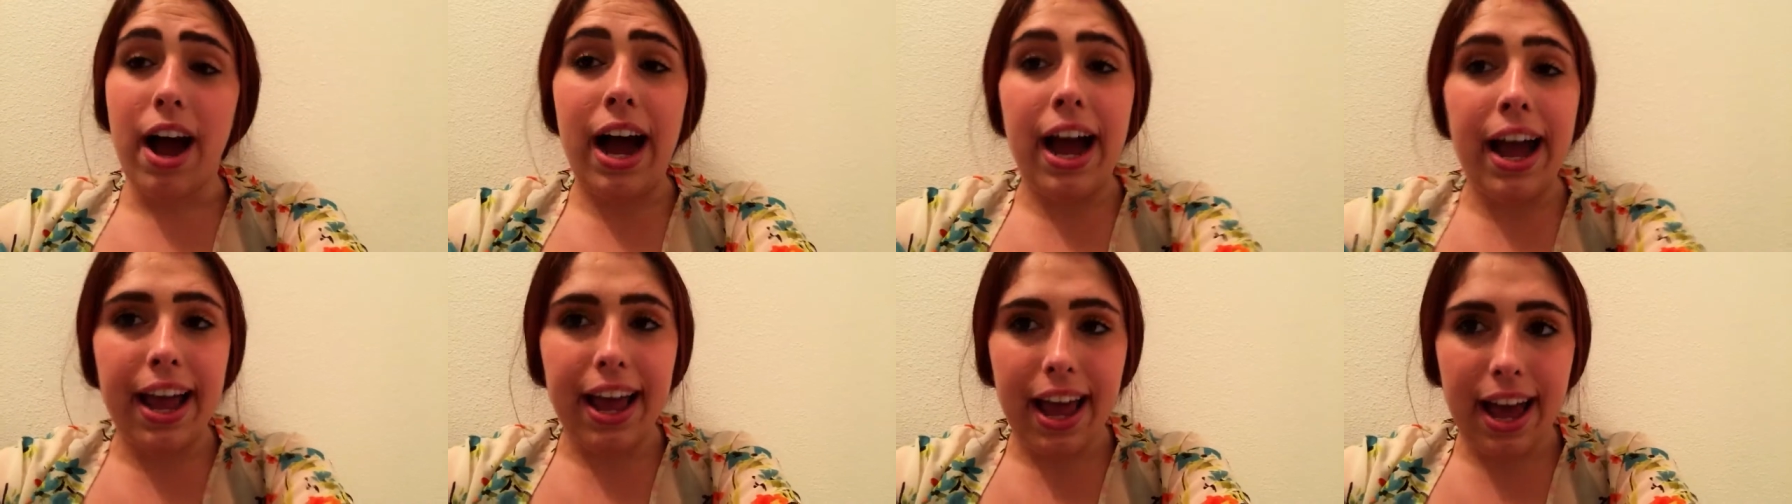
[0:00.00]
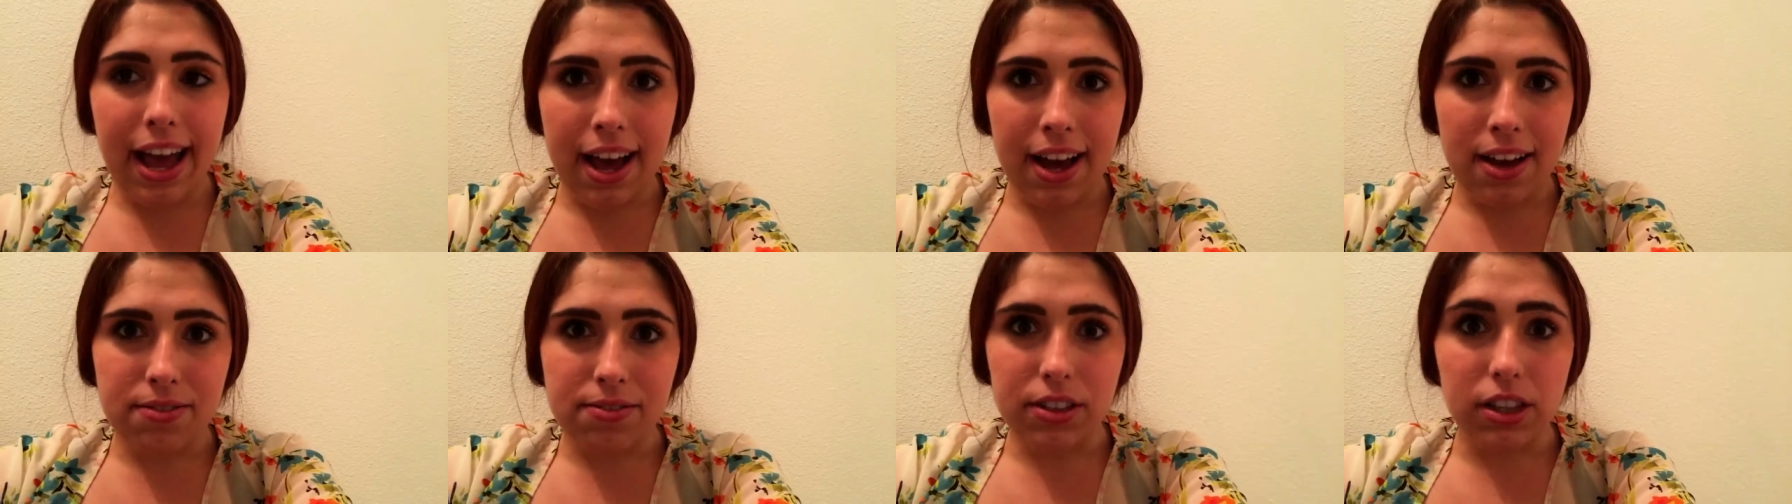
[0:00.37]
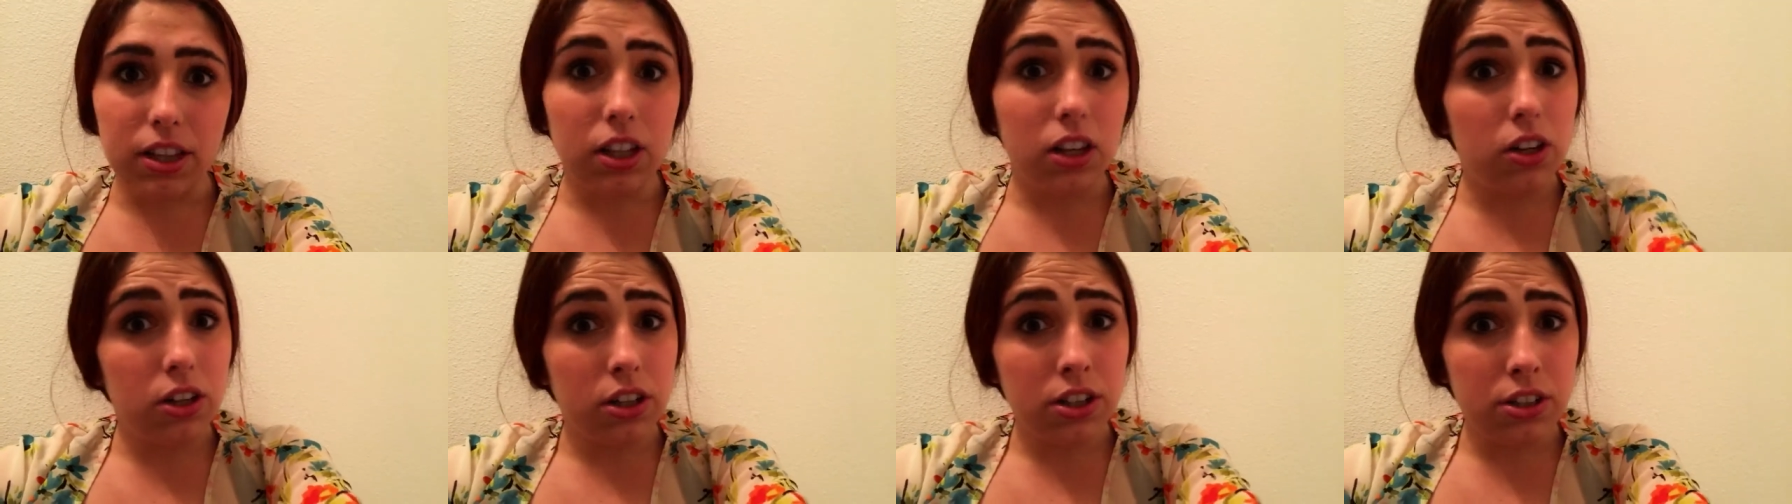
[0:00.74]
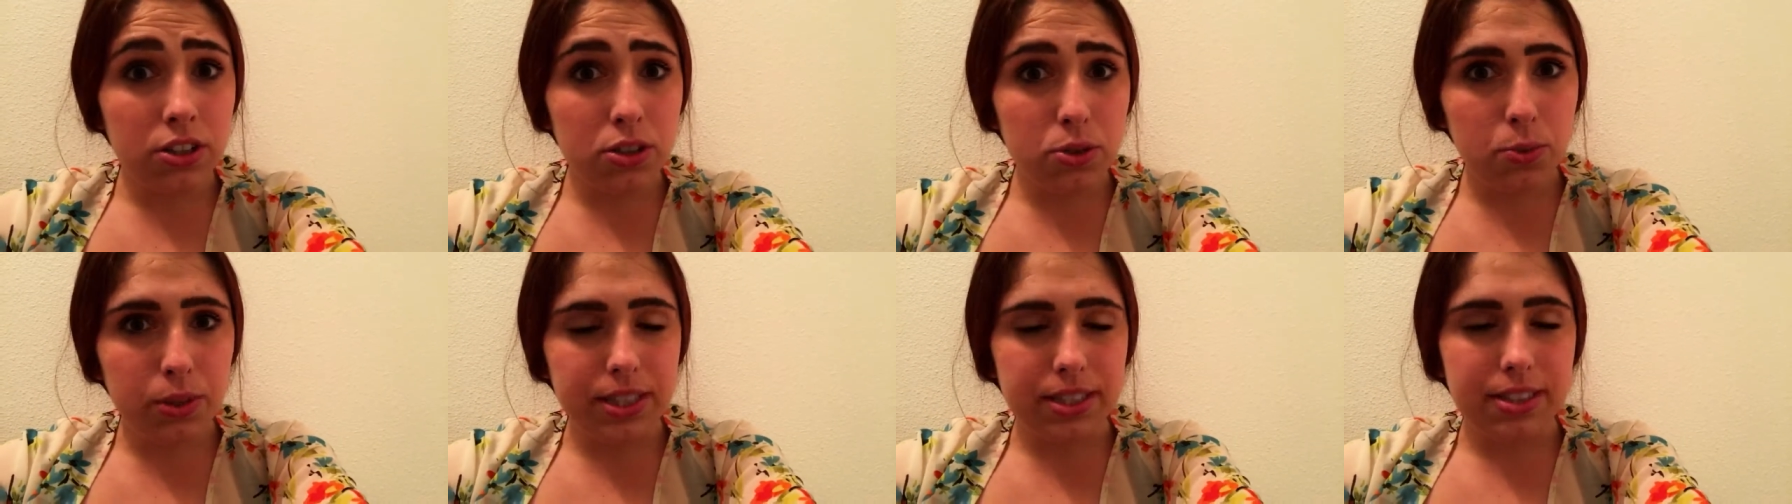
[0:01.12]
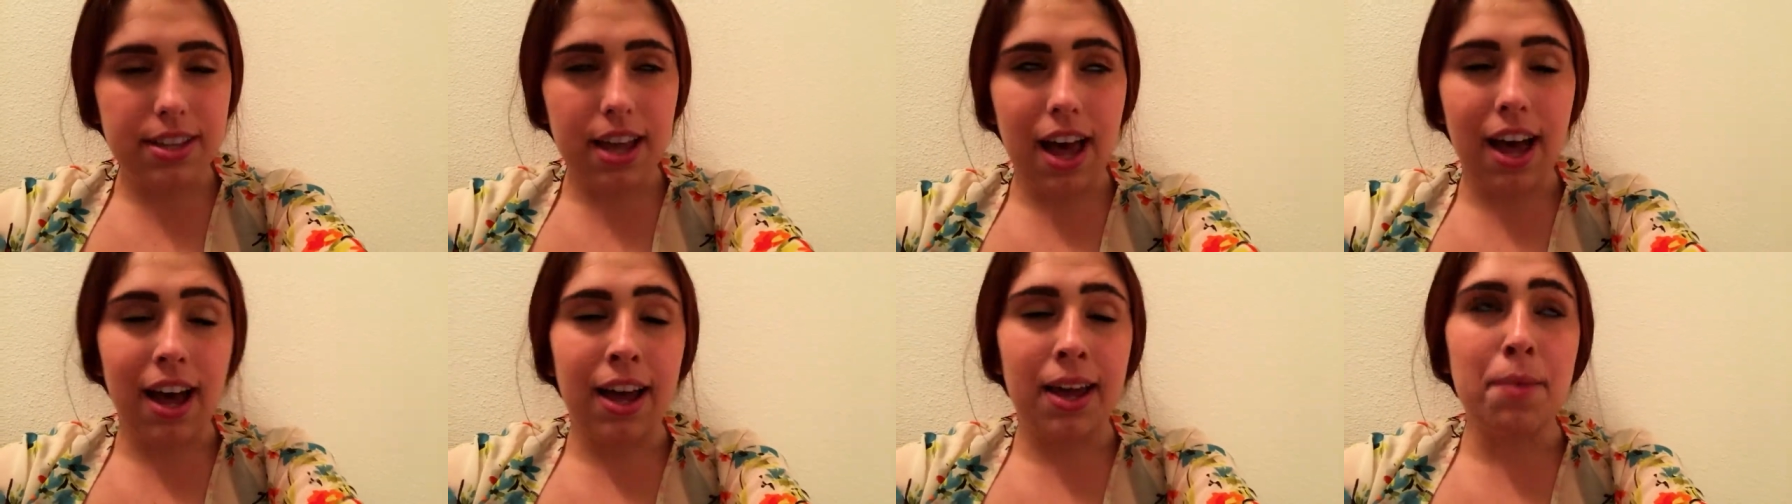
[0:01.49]
I have learned with
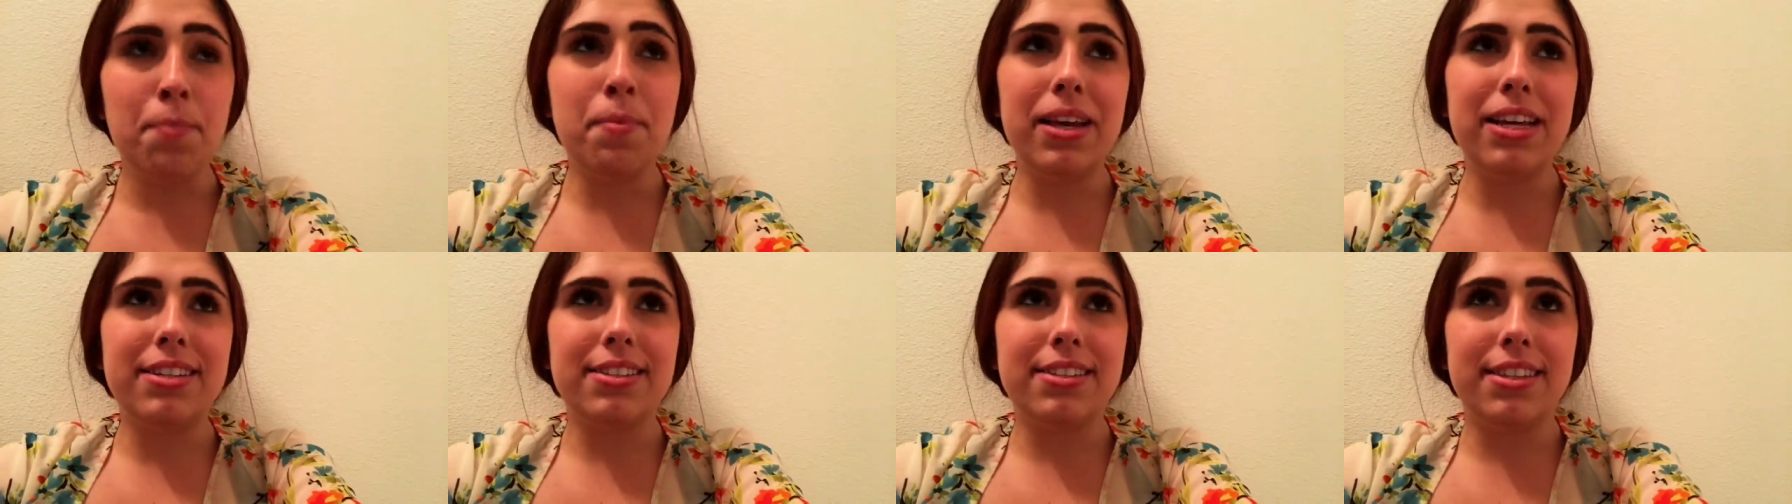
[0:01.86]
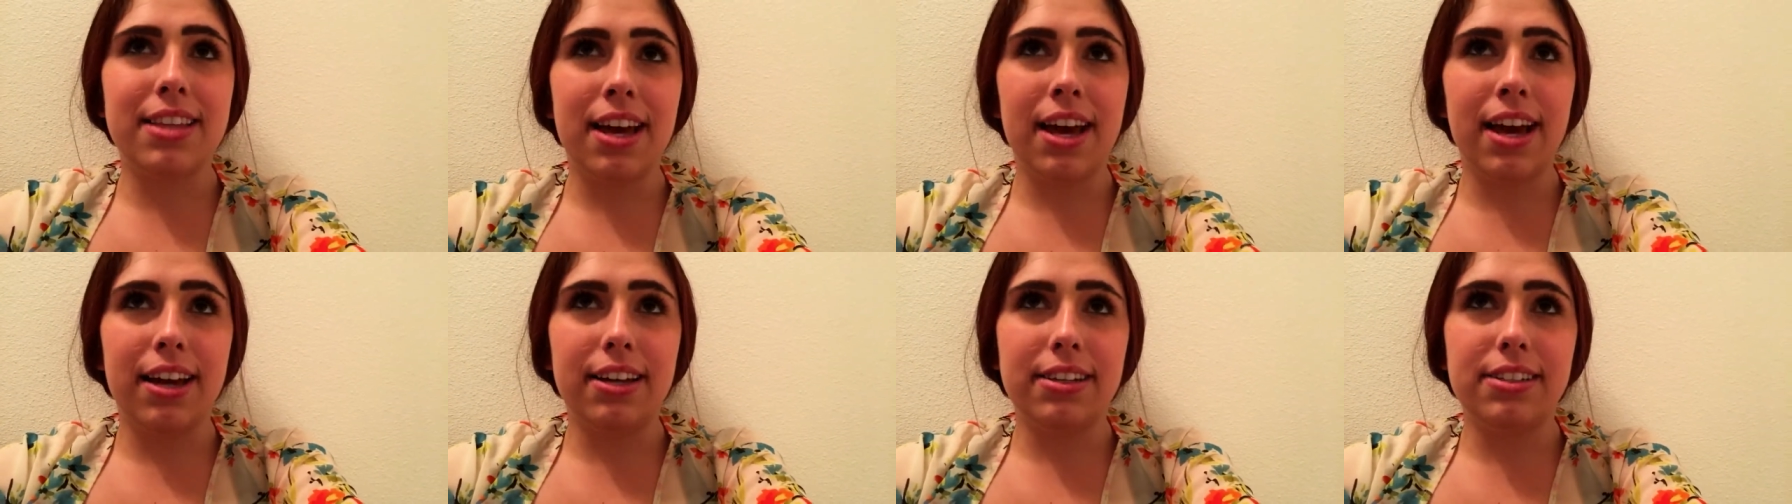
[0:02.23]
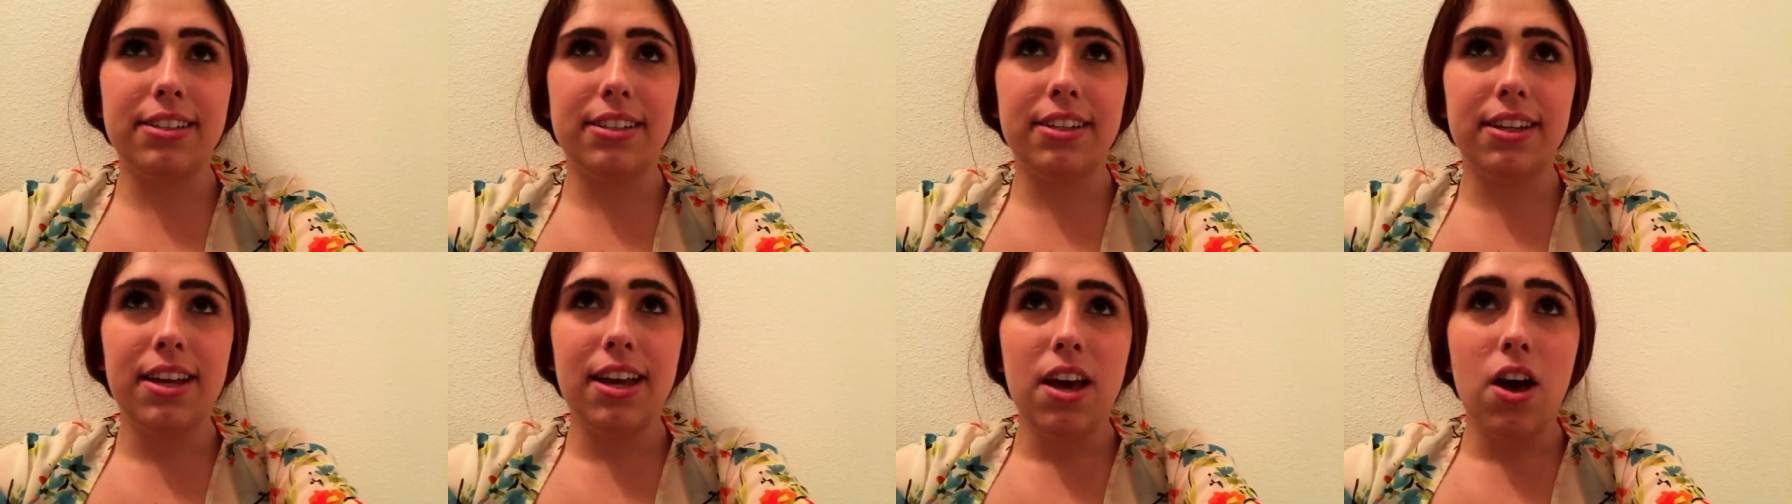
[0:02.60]
time is that